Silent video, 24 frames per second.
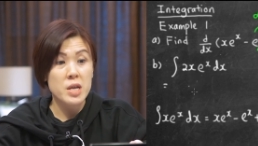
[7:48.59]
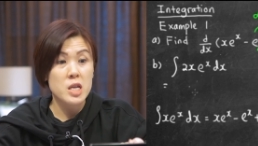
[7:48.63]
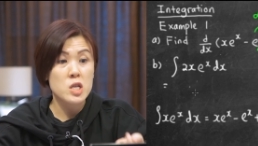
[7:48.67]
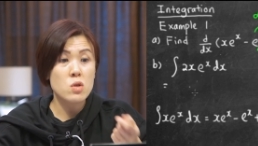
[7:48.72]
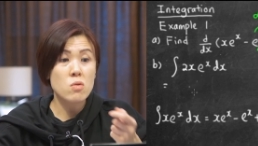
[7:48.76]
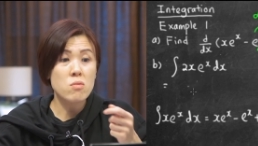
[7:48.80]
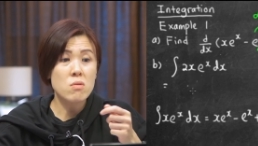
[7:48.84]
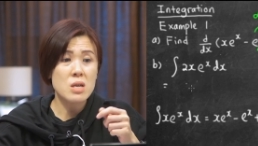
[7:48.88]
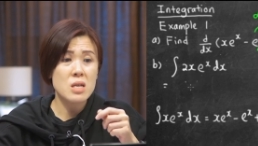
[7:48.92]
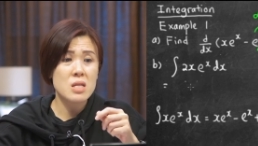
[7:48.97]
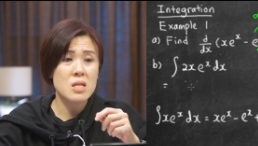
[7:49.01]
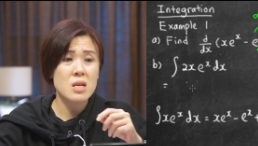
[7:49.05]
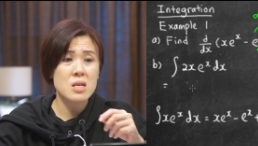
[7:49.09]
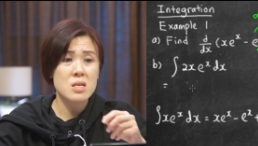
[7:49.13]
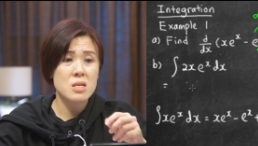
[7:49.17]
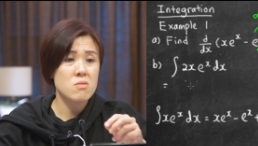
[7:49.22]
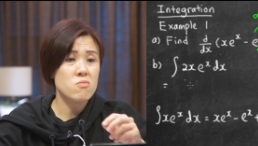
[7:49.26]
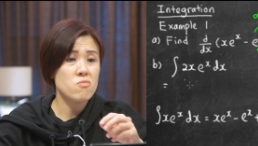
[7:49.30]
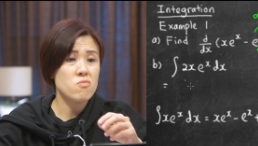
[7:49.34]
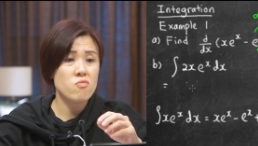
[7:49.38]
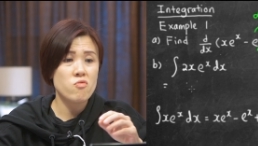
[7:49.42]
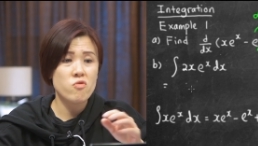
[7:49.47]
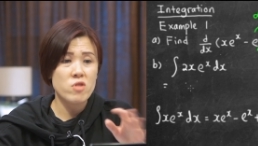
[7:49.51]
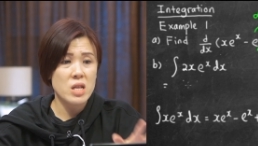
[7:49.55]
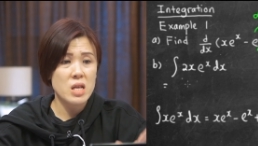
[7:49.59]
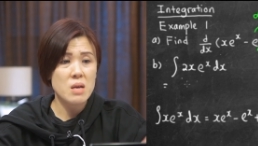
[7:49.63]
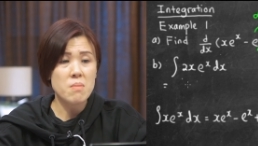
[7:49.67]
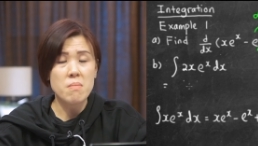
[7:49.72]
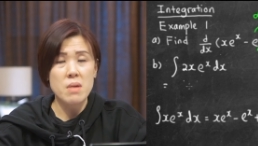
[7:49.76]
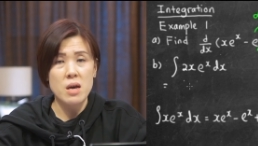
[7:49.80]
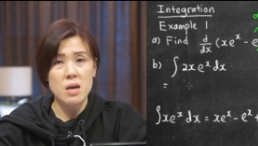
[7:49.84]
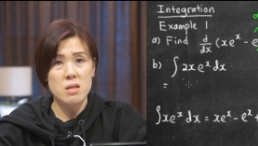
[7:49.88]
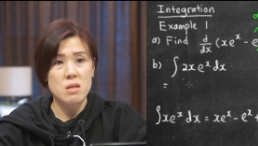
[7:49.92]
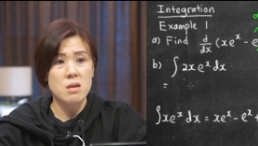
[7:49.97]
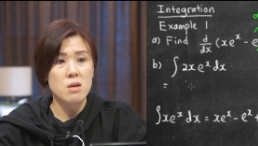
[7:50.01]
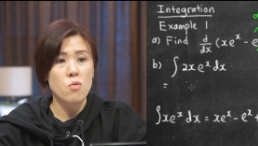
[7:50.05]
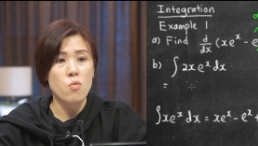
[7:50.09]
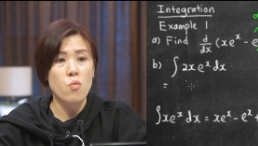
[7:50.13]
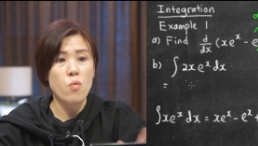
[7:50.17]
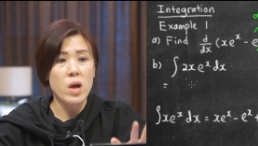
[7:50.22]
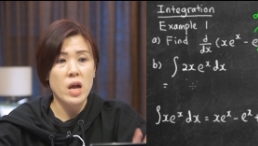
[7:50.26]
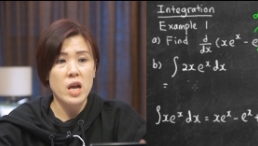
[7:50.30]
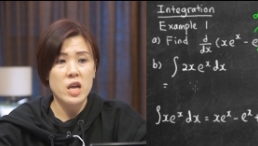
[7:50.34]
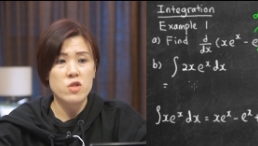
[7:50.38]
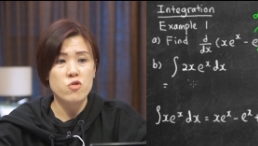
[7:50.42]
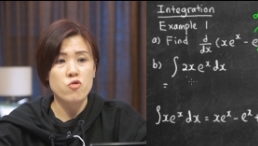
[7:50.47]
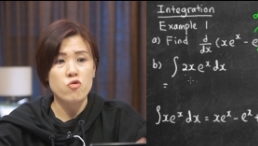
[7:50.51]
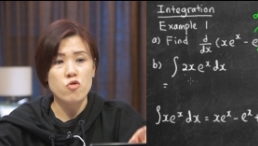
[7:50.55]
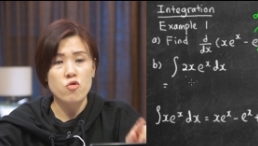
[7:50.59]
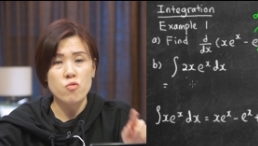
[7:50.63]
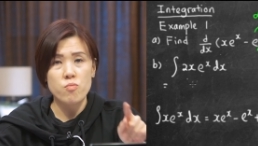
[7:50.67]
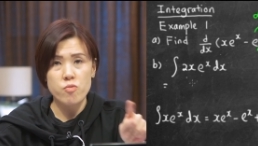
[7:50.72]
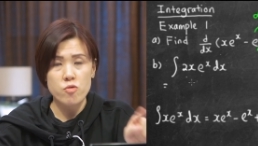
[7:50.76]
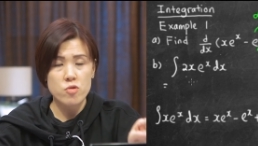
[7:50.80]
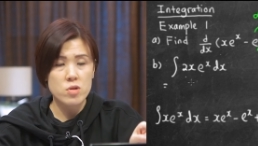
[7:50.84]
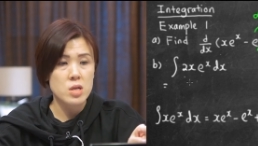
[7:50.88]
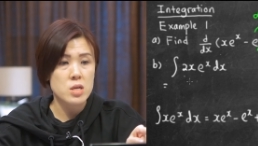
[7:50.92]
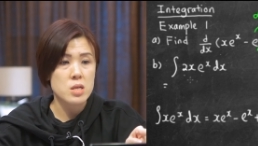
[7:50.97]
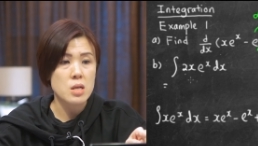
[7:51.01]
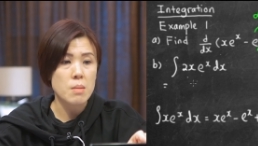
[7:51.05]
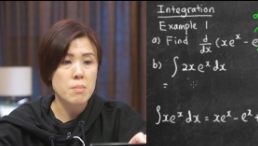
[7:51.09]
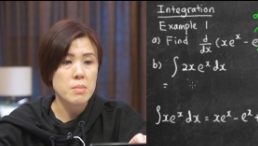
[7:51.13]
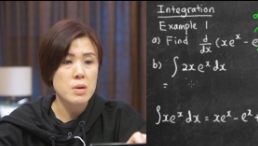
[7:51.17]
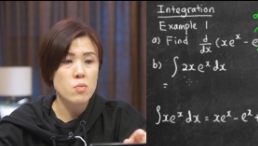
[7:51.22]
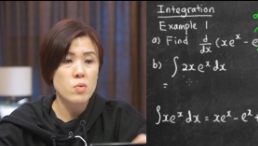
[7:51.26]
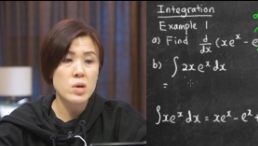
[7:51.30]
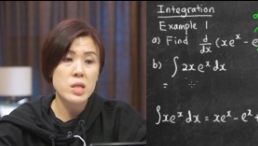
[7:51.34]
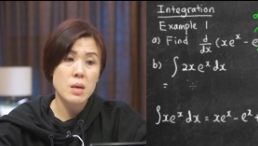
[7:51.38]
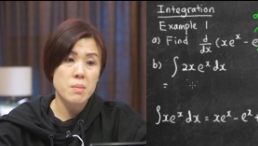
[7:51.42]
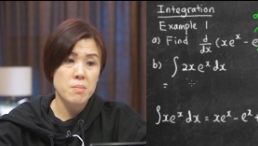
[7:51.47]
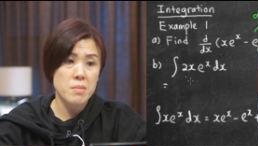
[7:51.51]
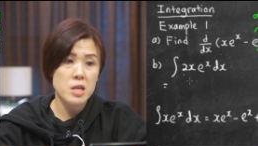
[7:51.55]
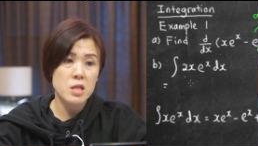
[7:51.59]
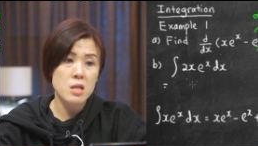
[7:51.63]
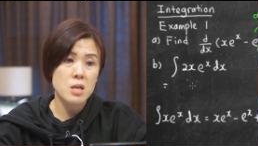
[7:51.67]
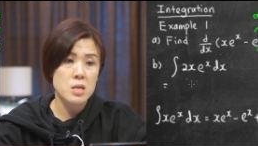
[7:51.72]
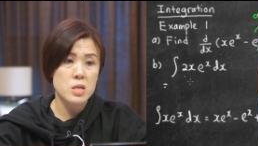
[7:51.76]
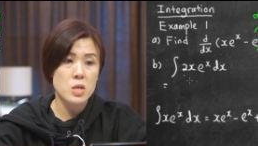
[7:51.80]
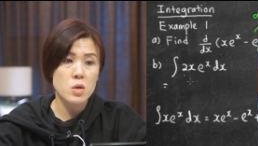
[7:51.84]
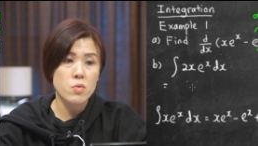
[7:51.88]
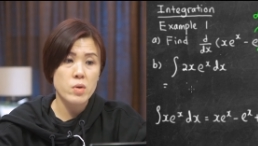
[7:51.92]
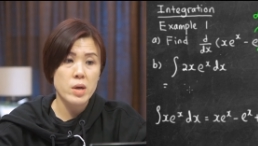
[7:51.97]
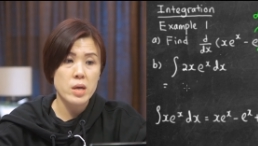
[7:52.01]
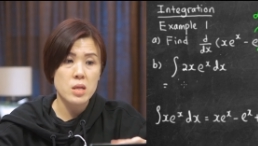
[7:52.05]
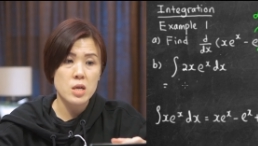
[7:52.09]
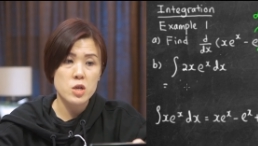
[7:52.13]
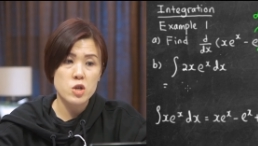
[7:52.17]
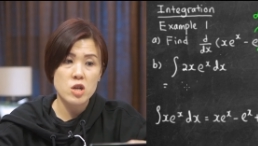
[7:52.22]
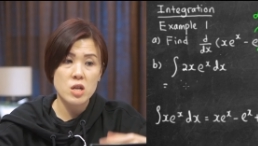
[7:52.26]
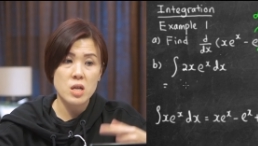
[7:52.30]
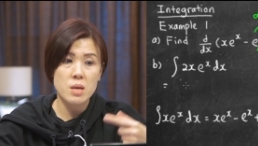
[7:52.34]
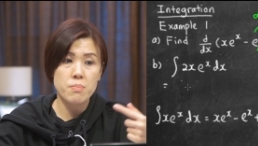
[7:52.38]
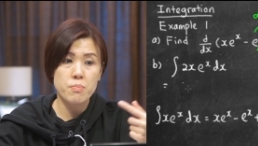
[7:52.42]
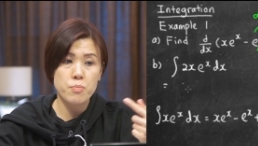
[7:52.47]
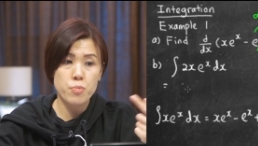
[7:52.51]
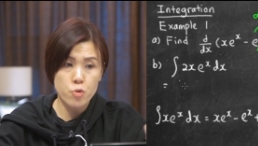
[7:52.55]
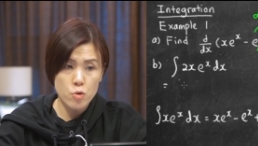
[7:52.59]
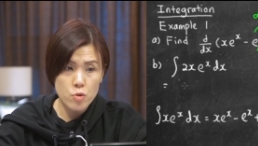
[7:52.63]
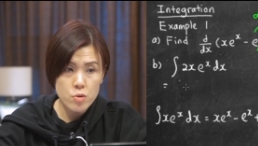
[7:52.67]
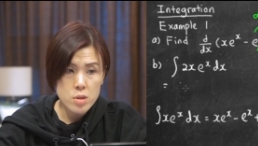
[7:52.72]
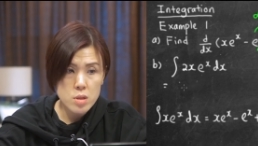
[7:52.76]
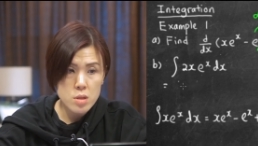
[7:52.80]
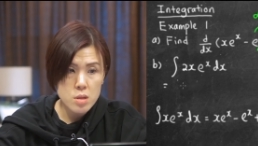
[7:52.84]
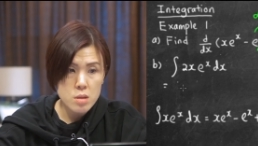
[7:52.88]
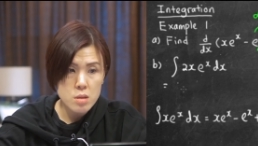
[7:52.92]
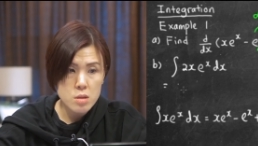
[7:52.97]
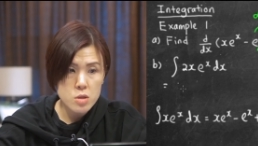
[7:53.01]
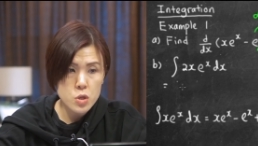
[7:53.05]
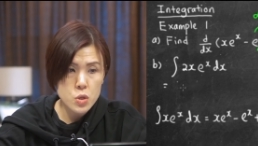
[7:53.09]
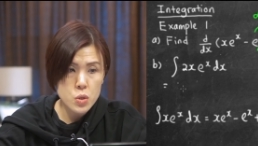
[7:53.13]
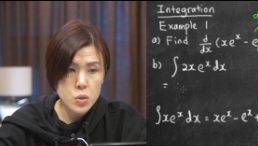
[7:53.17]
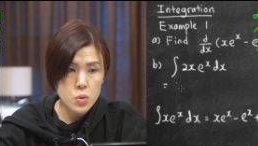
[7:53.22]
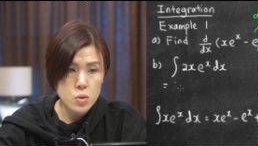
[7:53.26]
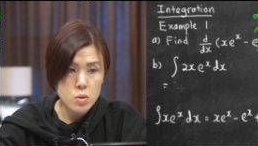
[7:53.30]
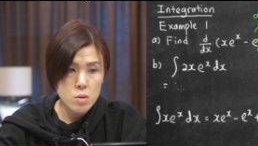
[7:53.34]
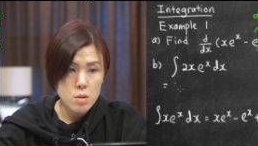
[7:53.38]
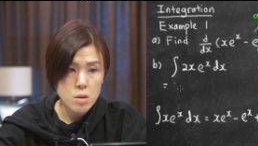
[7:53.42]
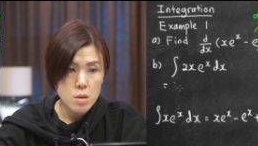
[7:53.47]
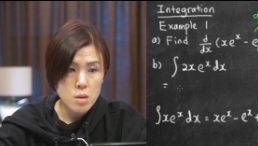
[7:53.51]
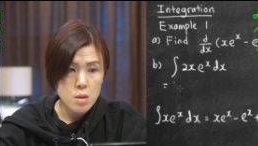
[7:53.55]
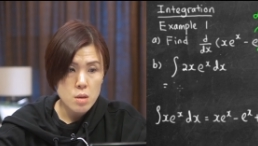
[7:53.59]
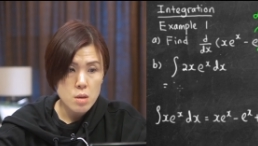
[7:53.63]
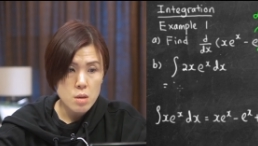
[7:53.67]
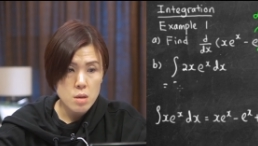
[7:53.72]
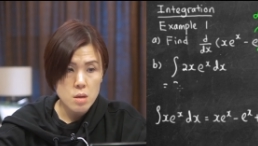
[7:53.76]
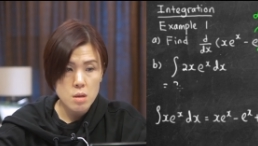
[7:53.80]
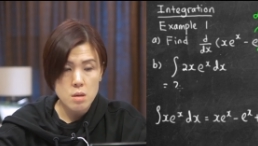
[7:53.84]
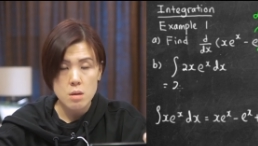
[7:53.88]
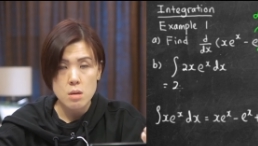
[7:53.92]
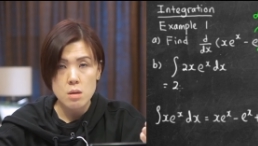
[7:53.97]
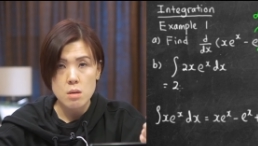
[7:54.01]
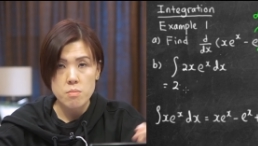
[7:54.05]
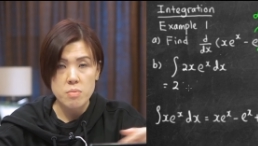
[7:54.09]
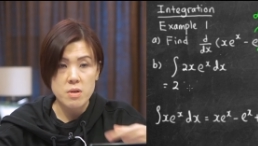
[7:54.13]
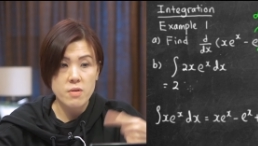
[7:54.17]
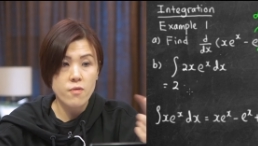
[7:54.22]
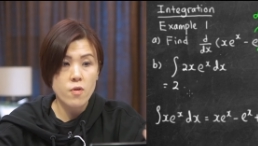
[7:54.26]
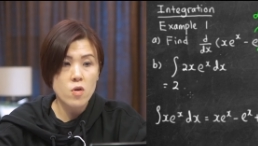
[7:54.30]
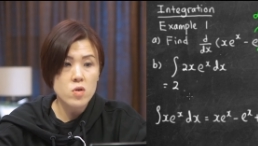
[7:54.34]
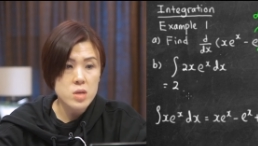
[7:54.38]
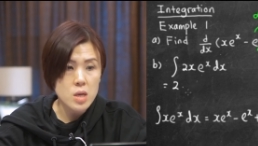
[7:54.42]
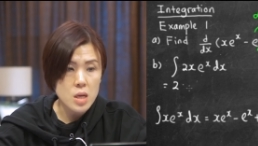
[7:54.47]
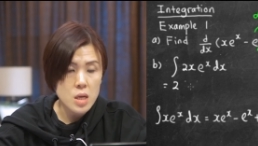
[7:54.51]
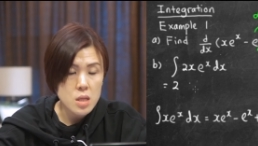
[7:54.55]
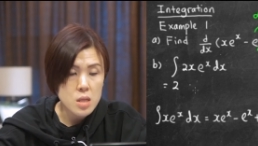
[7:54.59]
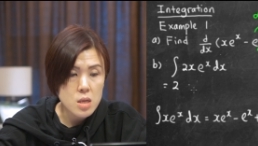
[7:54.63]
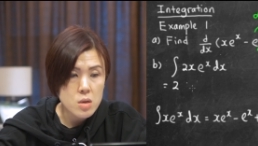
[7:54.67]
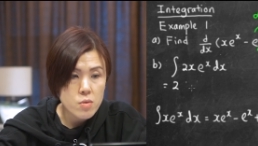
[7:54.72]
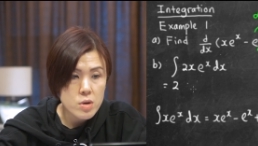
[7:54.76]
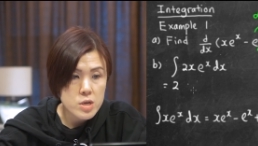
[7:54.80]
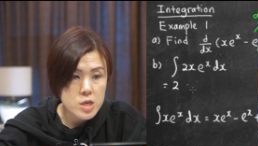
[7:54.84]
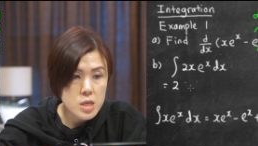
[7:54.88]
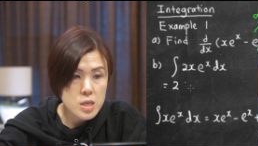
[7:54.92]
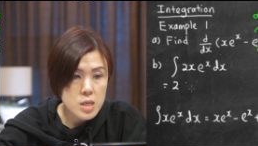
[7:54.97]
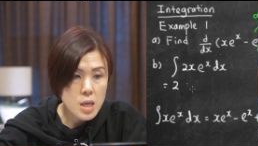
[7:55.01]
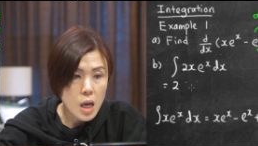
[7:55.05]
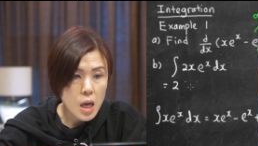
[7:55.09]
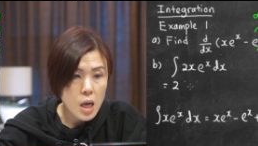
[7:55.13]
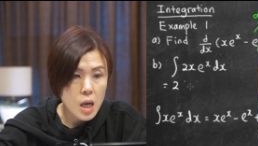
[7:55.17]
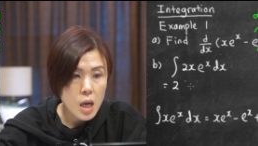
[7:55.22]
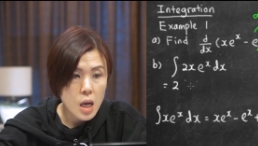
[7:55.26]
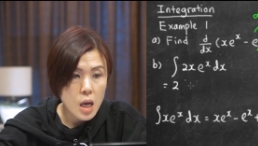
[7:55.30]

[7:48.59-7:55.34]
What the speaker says: So it doesn't really matter where do you put this number. What I mean is you can actually put 2 before the integration sign.